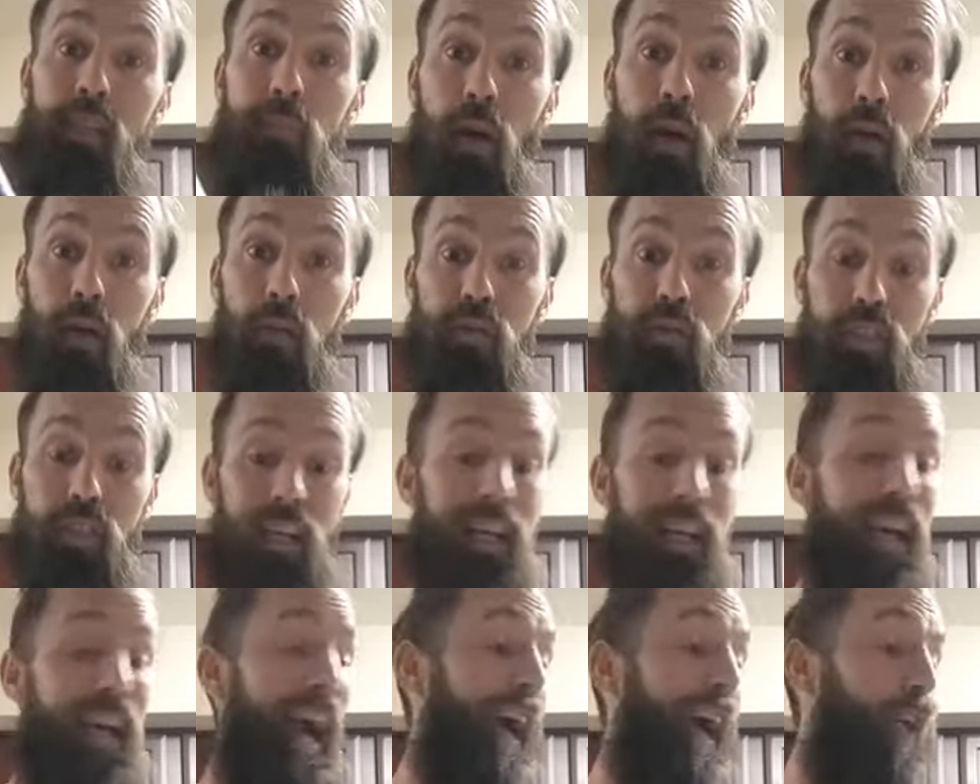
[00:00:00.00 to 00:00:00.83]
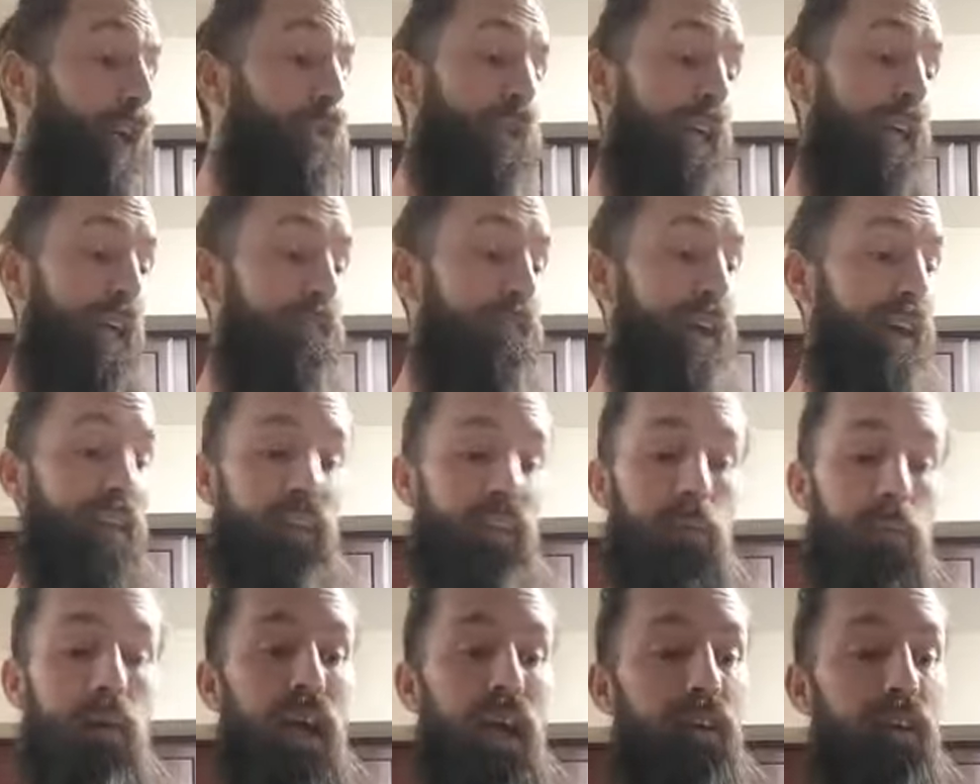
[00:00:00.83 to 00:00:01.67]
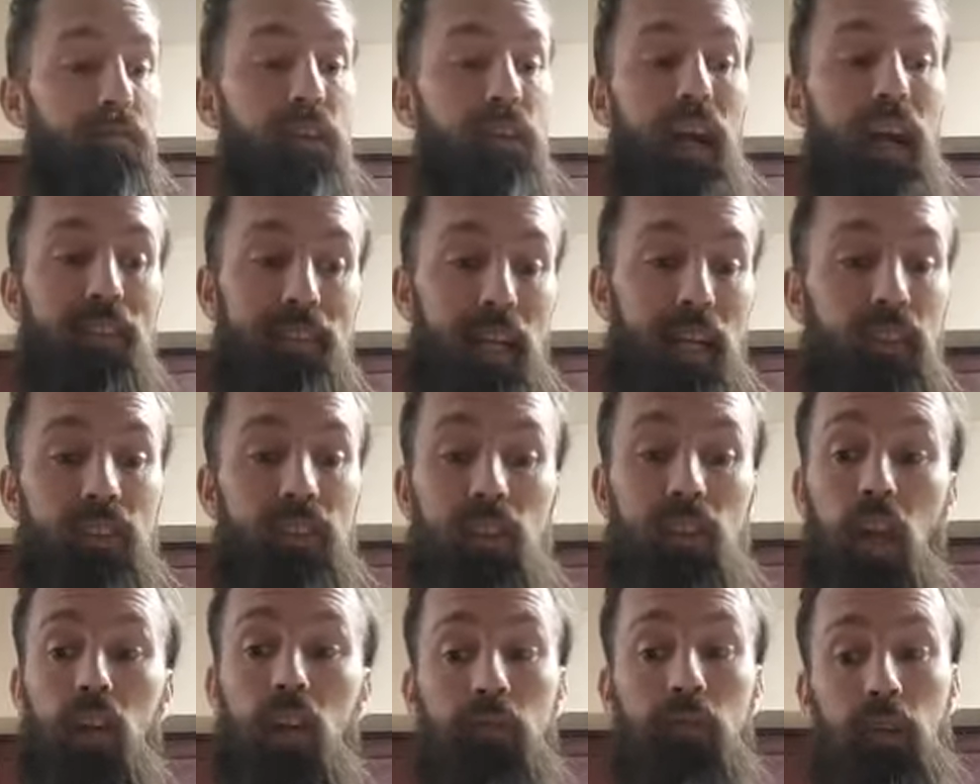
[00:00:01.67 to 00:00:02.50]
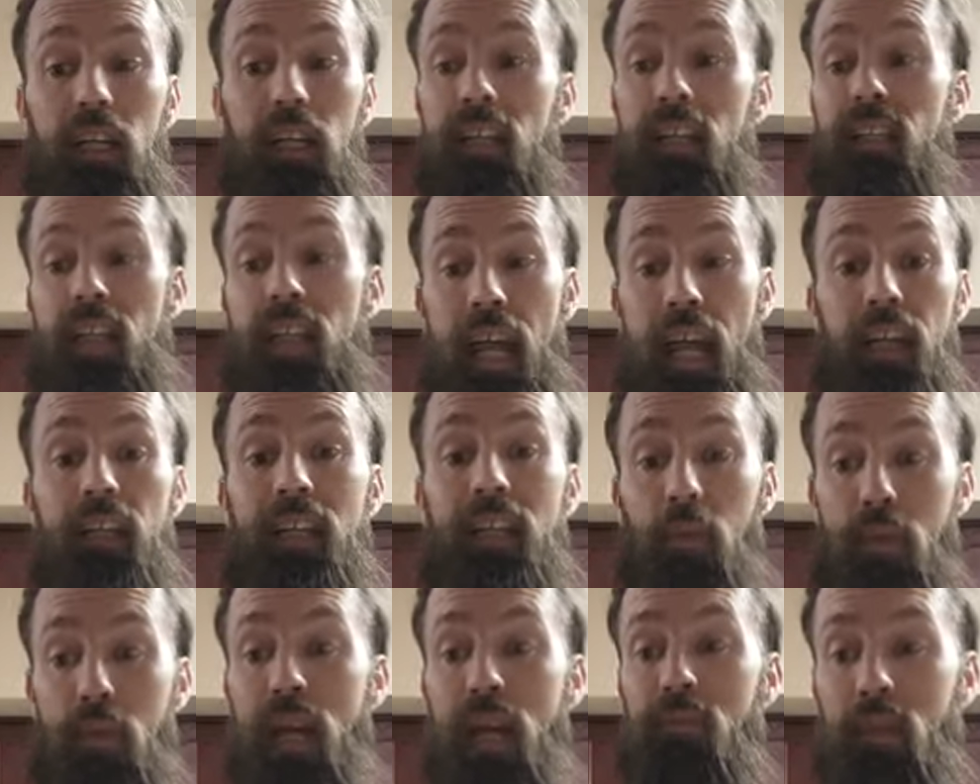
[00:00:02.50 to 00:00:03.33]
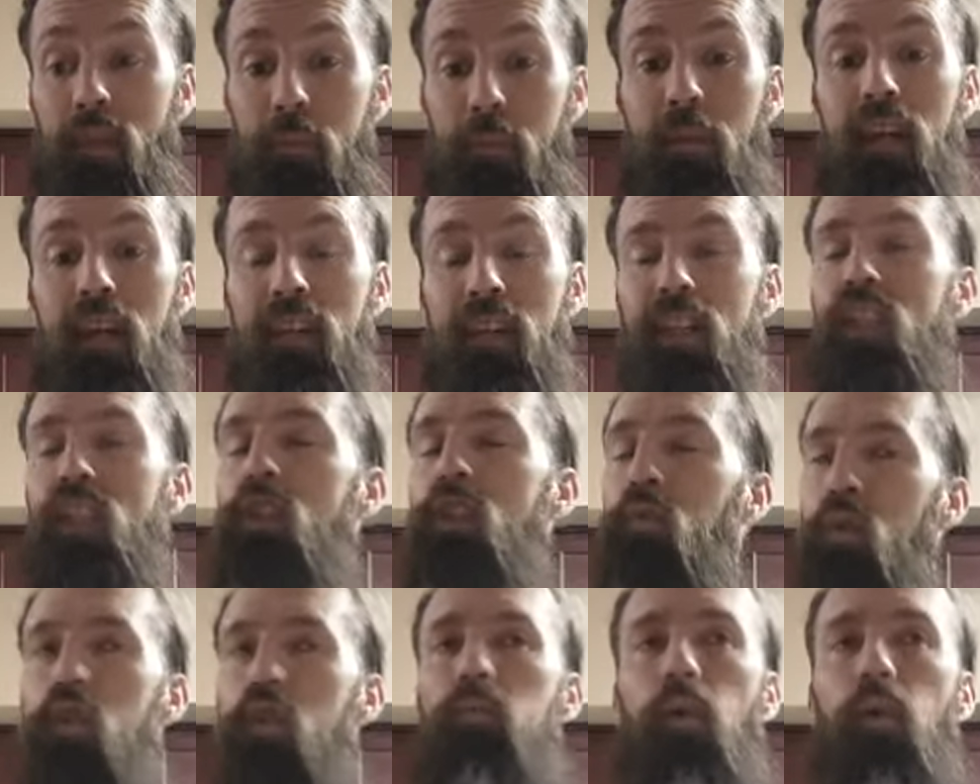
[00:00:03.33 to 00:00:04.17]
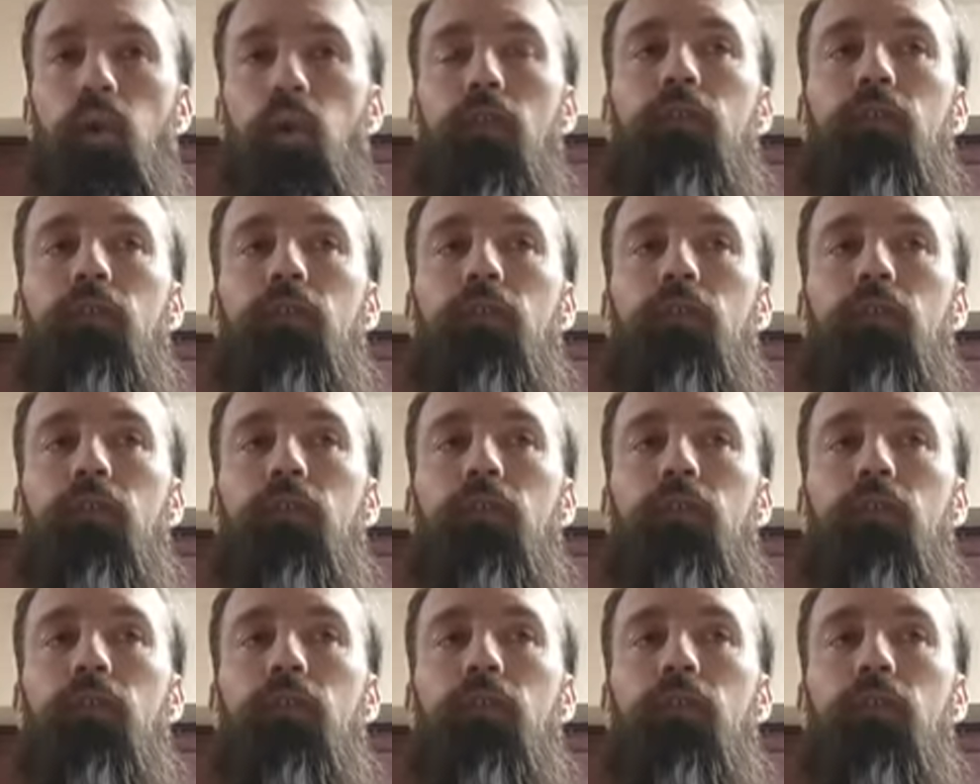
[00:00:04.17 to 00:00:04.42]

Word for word: bottles. I don't care if I have to buy a $5,000 fucking cannon that we have in America because we're spoiled